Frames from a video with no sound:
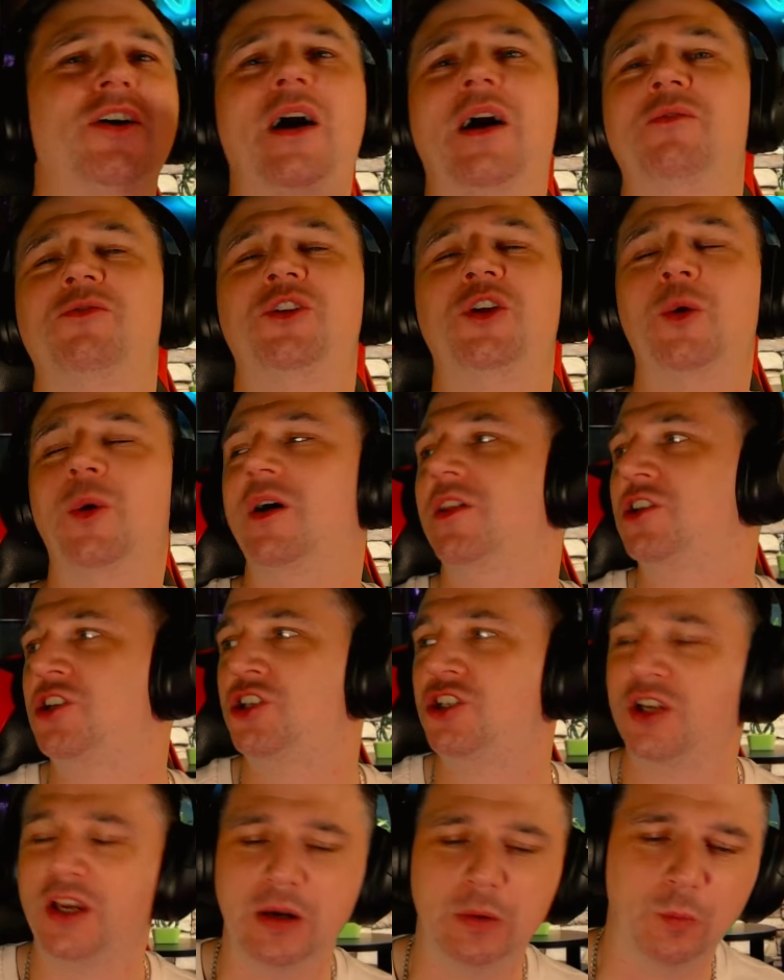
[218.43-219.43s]
I'll do all this
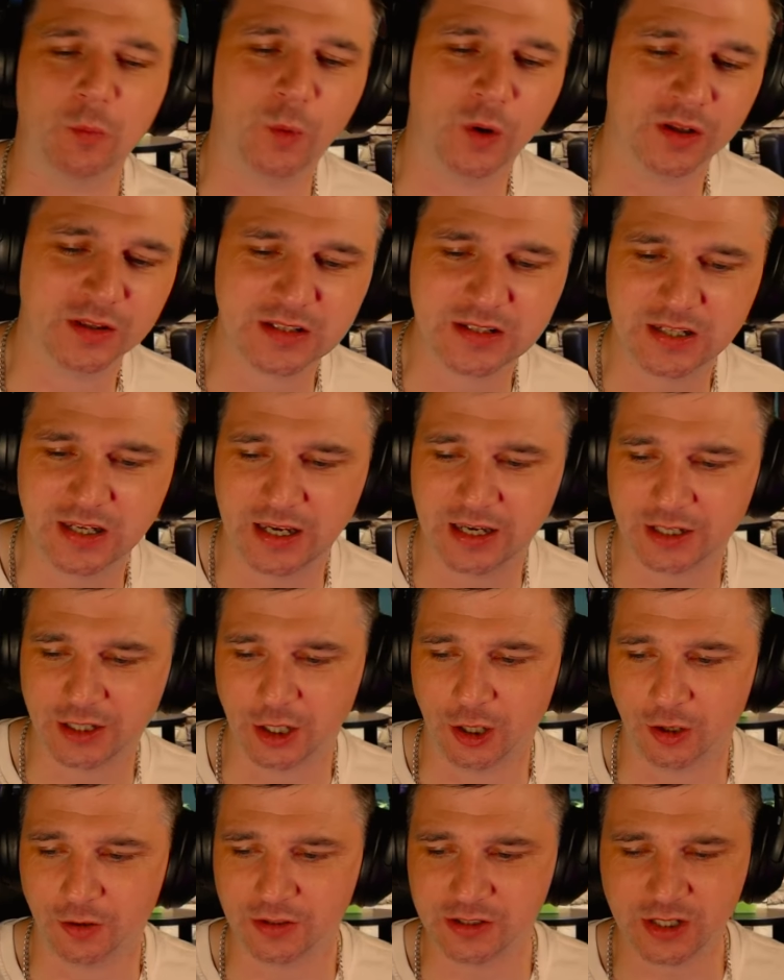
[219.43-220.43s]
shit in one take, yo.